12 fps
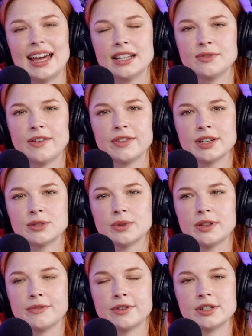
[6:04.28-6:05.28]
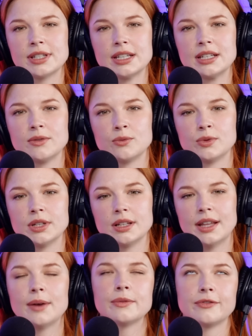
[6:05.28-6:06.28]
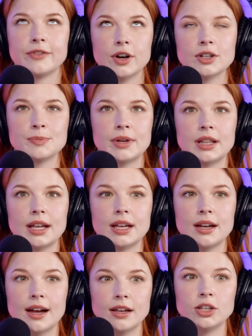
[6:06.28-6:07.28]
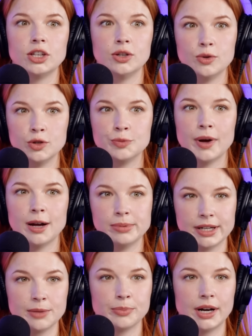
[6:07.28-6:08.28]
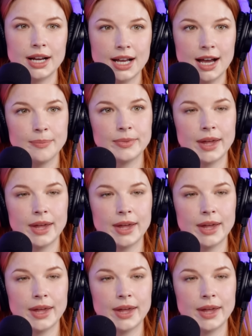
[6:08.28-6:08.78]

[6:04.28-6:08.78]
And I feel like it's one of the first, real, not first, but a huge public breakup